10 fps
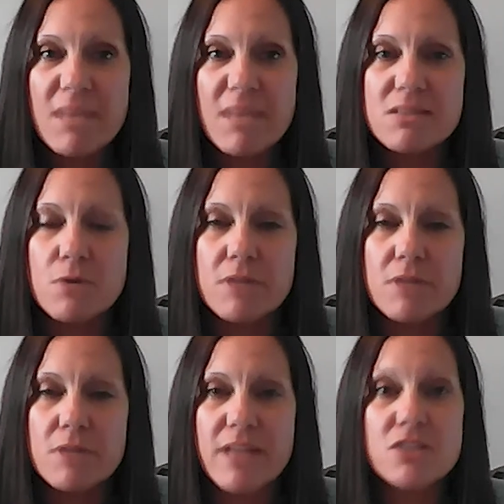So
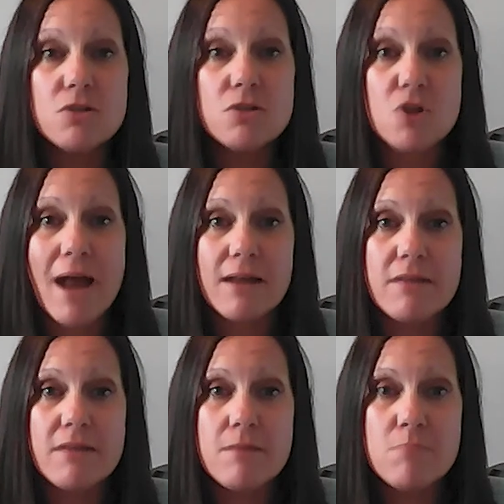it lets you track
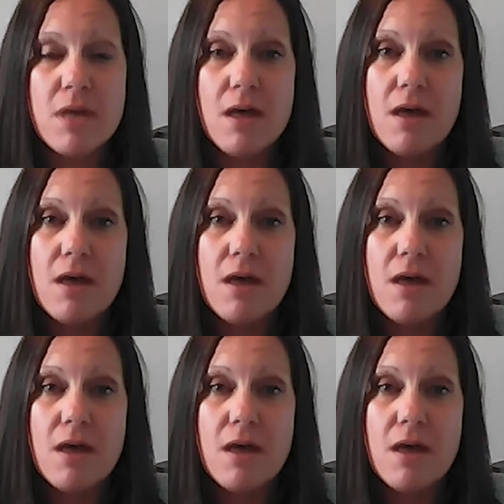them